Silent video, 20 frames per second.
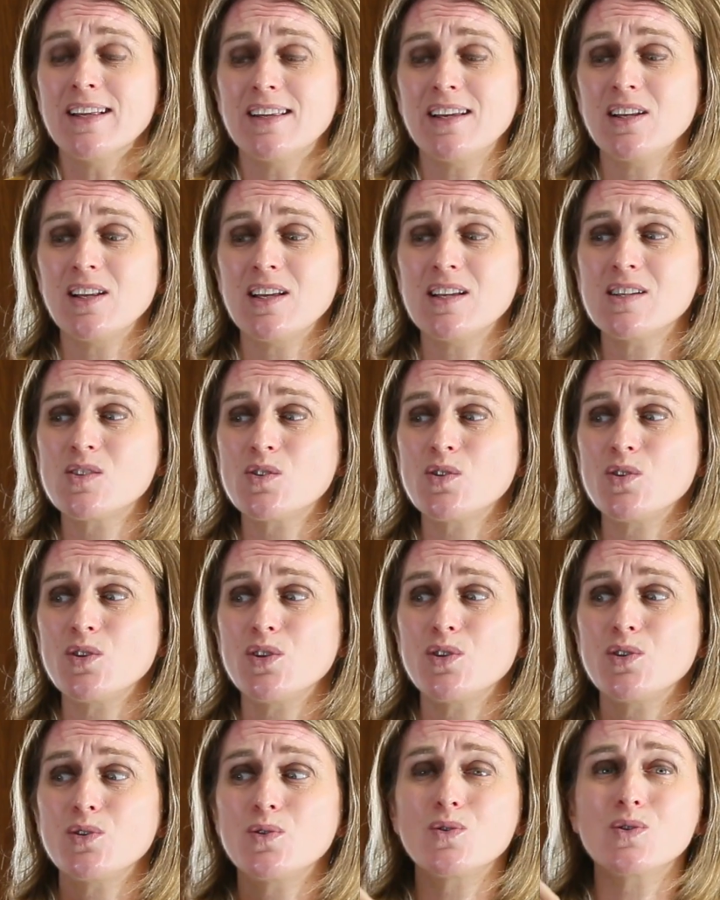they need to
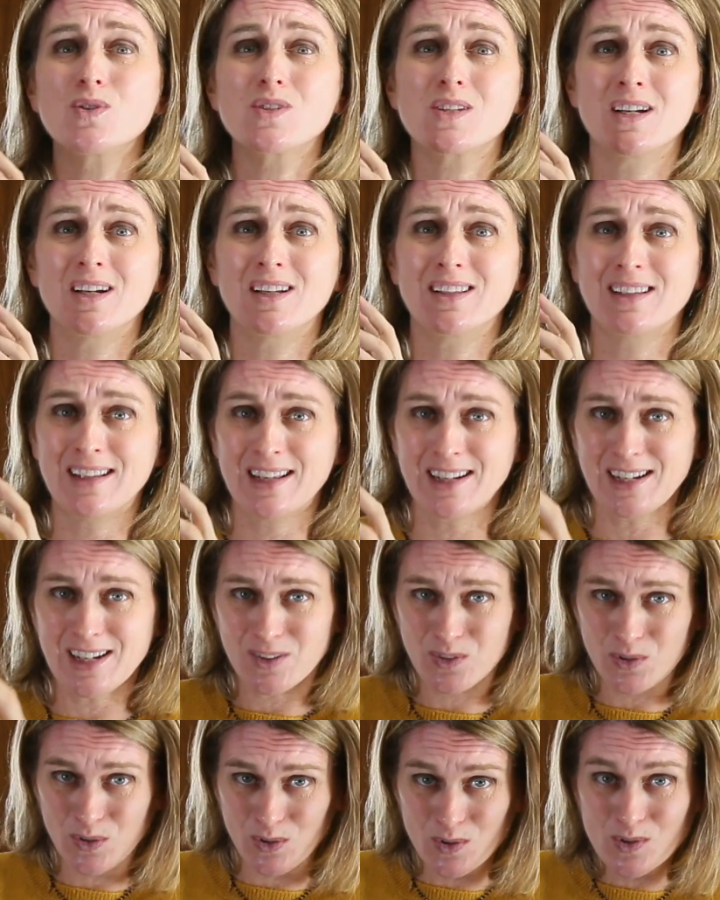use
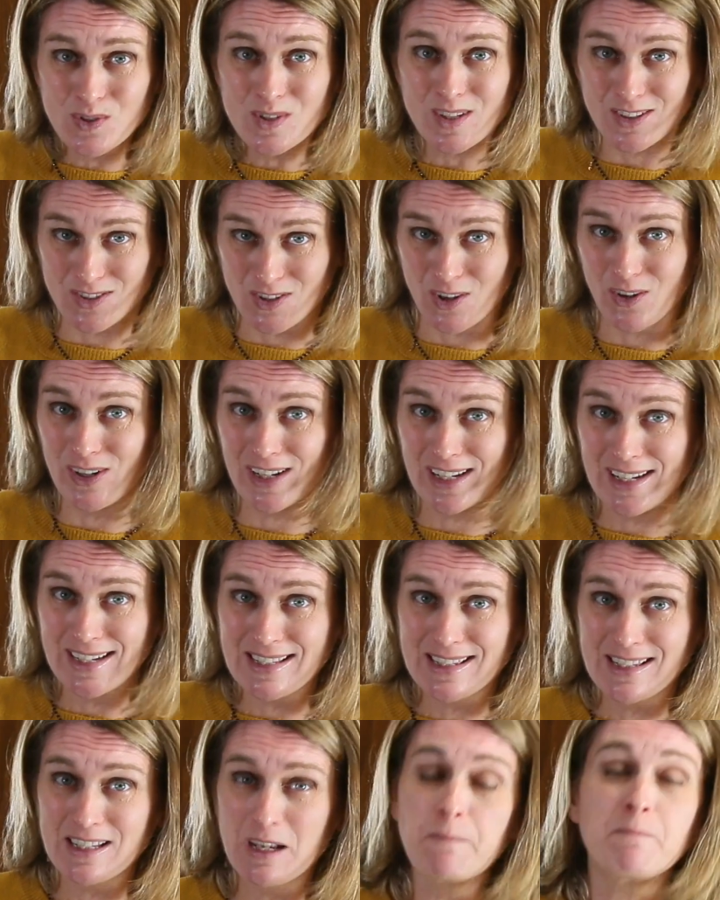the
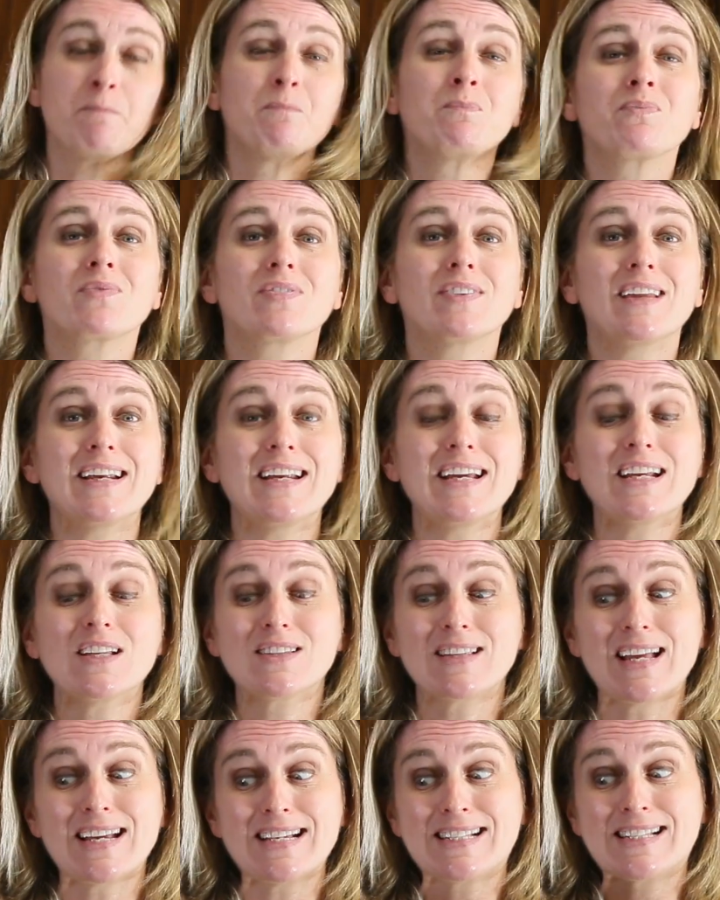toilet.
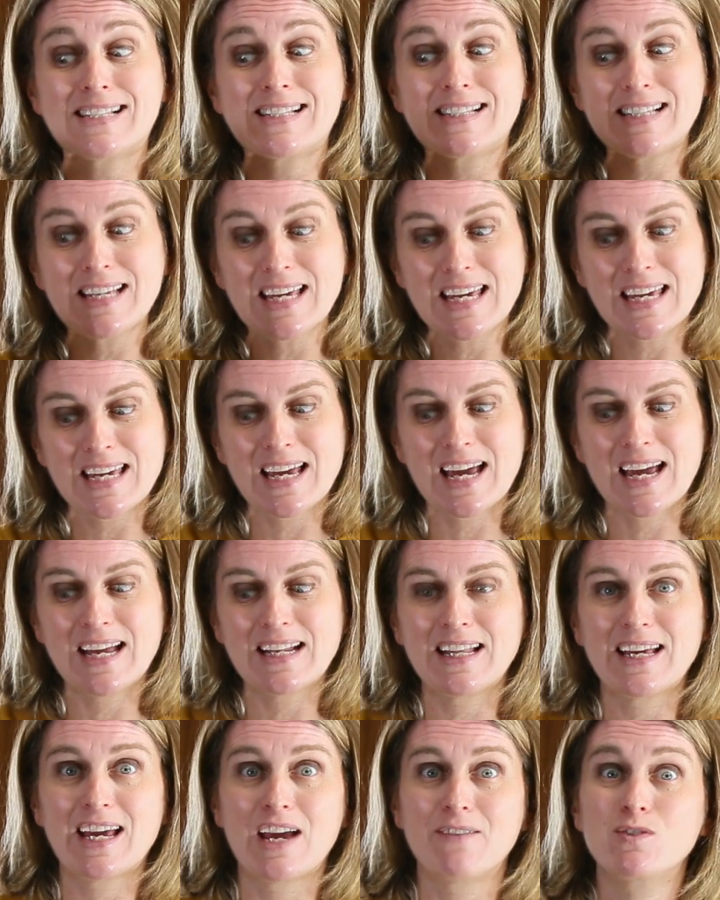They see
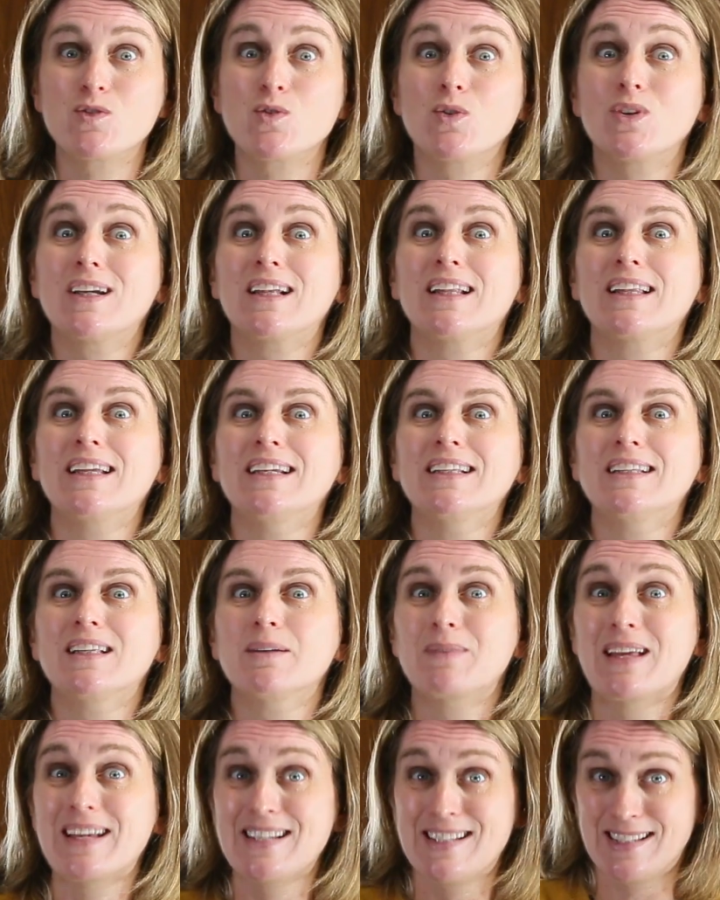and they have to clean
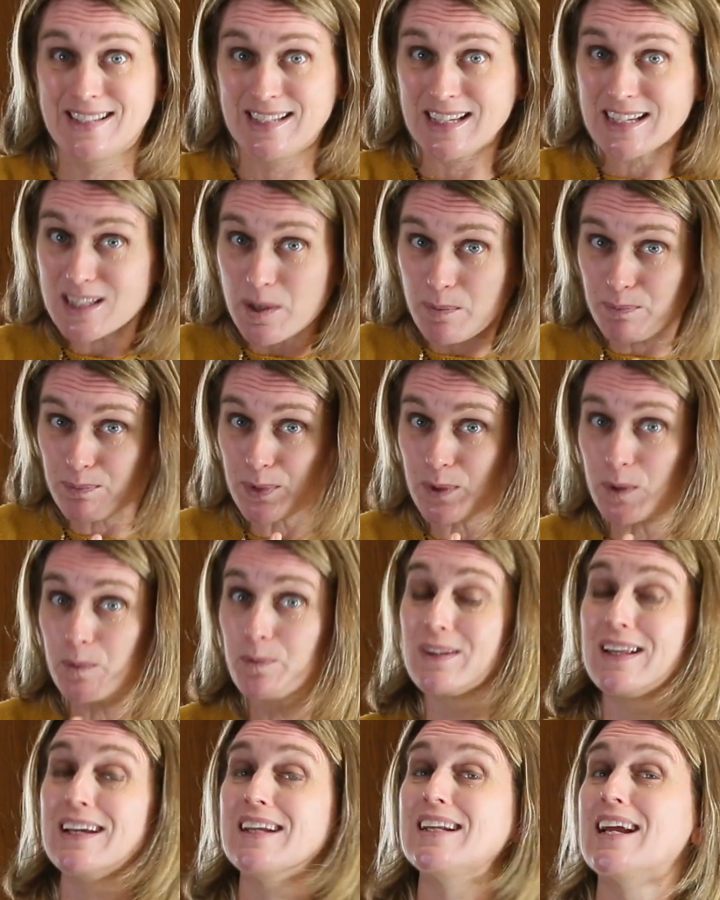them. They see the
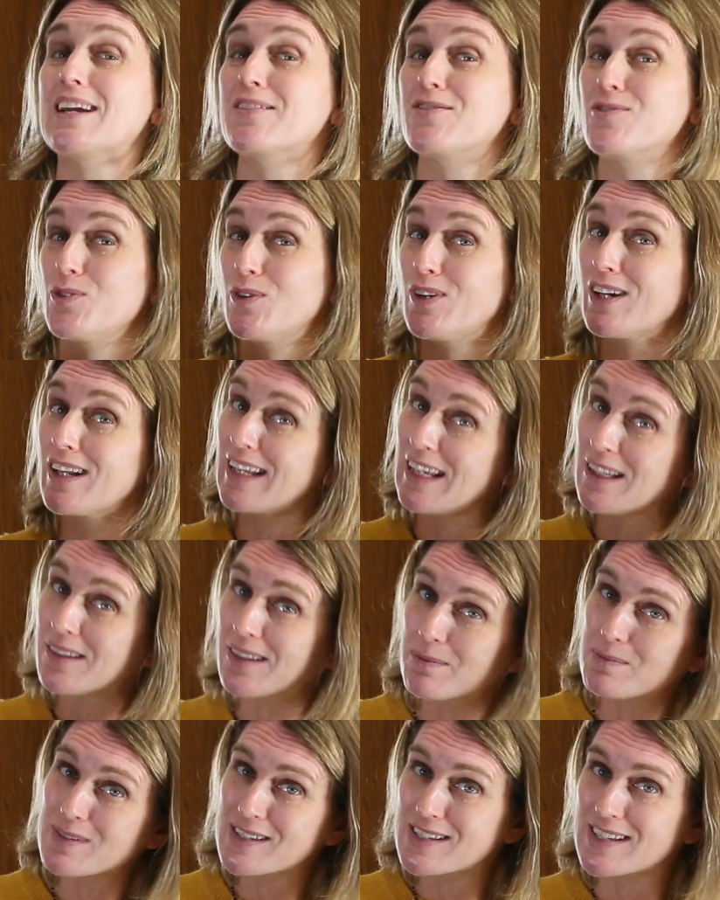poop, they have to clean
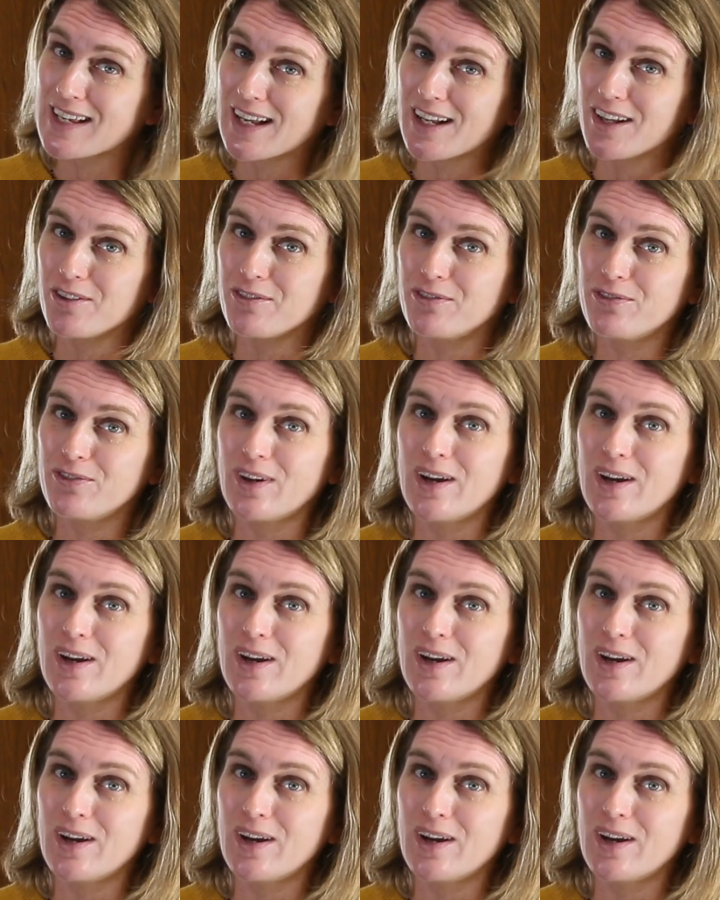themselves,